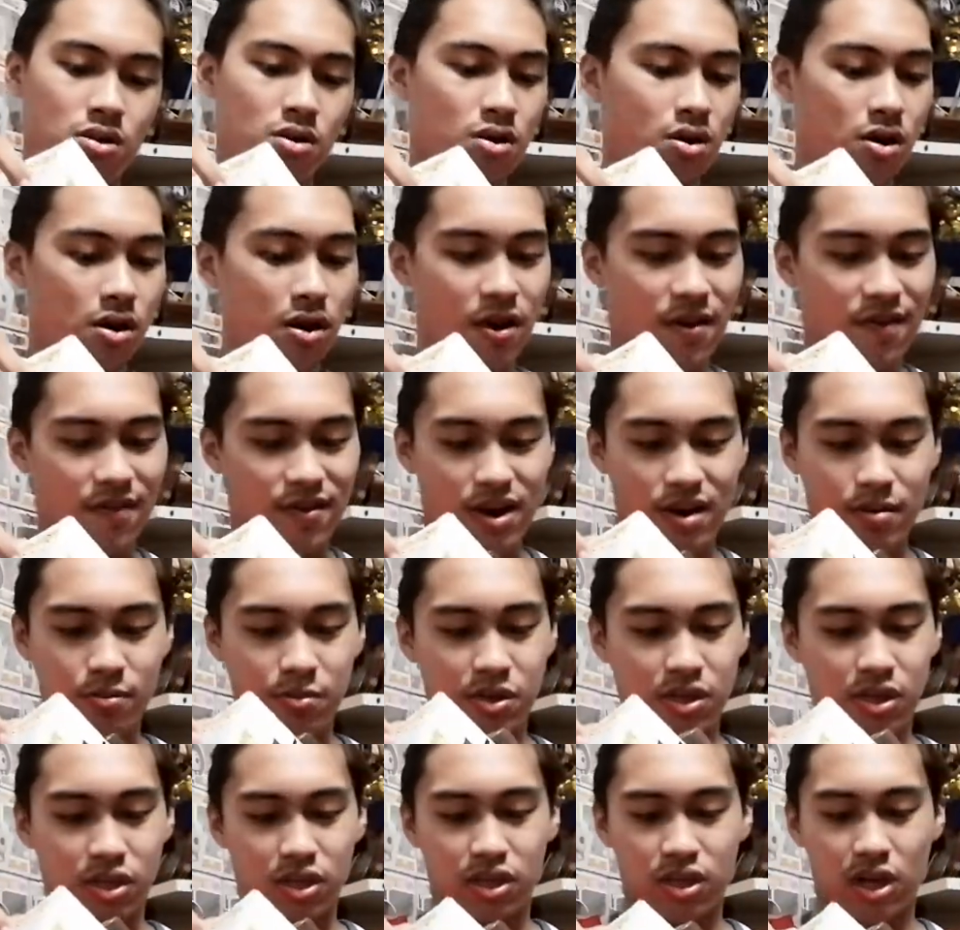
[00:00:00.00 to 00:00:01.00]
However, I'm
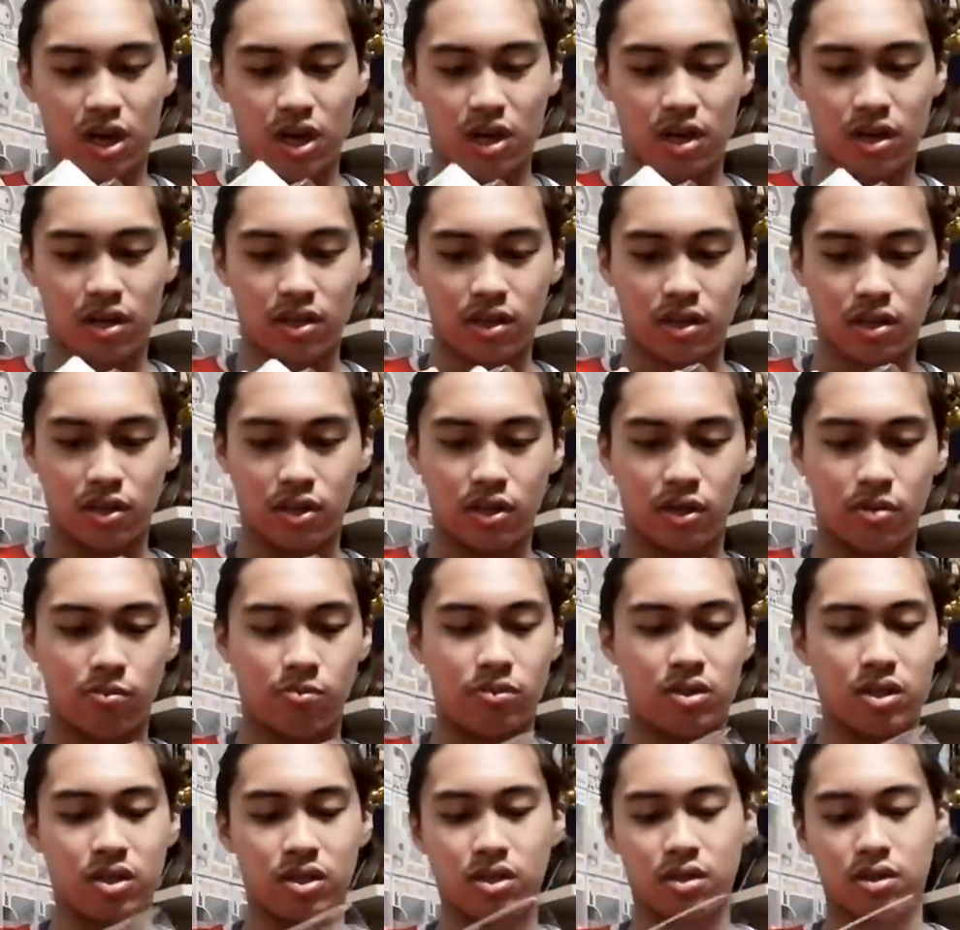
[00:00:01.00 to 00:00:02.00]
just sharing this.
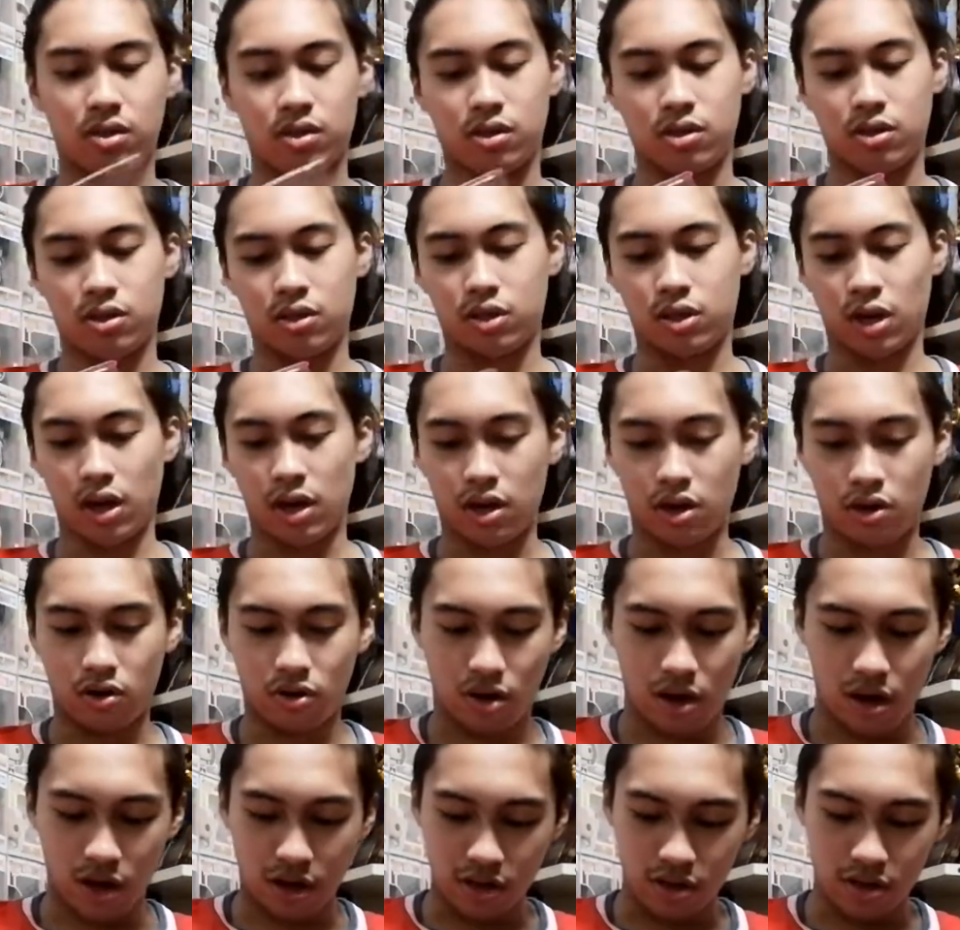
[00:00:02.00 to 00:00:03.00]
I'm just trying to
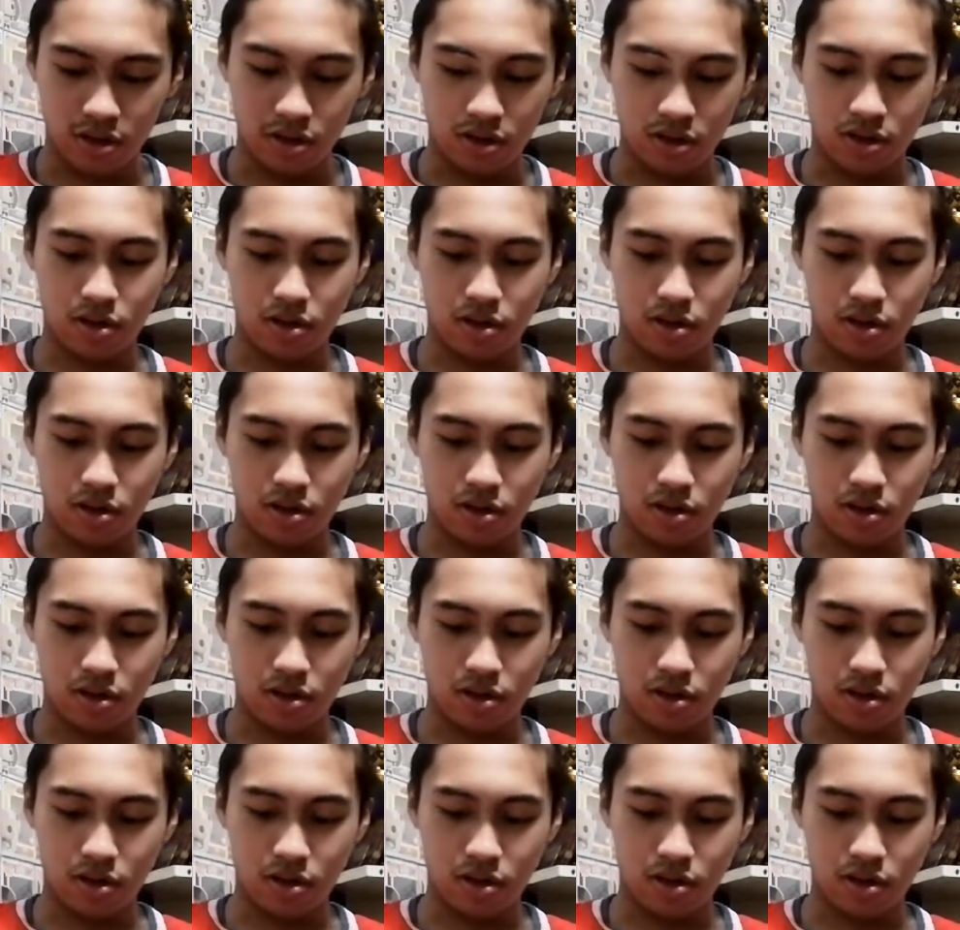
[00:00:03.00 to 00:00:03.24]
write